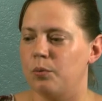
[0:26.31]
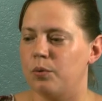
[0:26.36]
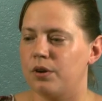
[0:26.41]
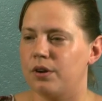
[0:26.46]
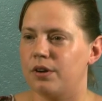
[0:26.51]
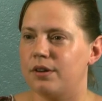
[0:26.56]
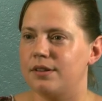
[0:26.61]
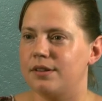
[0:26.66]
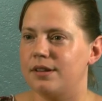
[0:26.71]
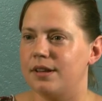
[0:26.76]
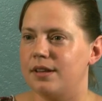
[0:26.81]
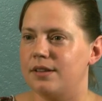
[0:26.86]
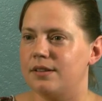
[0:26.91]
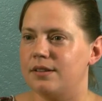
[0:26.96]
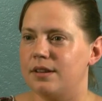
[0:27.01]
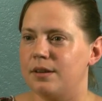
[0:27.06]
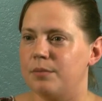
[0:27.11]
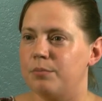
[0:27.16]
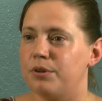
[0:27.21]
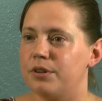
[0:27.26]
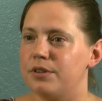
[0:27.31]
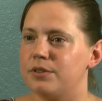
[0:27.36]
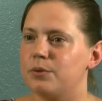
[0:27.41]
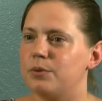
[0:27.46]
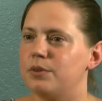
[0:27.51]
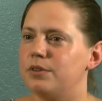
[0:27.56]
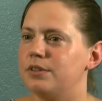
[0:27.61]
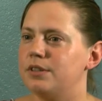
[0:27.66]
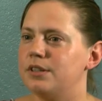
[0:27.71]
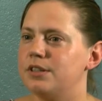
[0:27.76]
worked as a
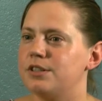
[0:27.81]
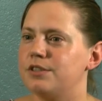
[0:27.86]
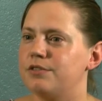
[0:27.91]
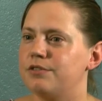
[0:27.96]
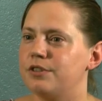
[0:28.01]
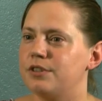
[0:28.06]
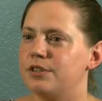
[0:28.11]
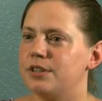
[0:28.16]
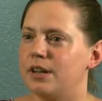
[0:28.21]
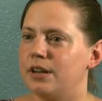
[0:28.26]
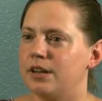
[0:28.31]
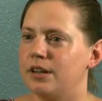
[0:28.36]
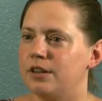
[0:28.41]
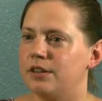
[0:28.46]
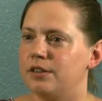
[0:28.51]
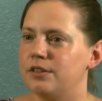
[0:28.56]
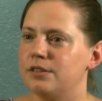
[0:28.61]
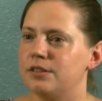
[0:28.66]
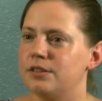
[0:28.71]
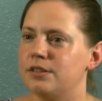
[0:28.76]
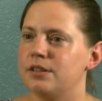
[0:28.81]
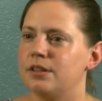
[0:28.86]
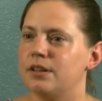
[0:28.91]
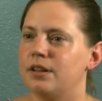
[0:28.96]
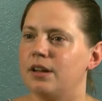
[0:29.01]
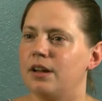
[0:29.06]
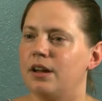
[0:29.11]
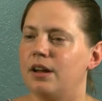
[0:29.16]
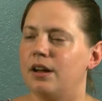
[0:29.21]
preschool teacher for 10 years.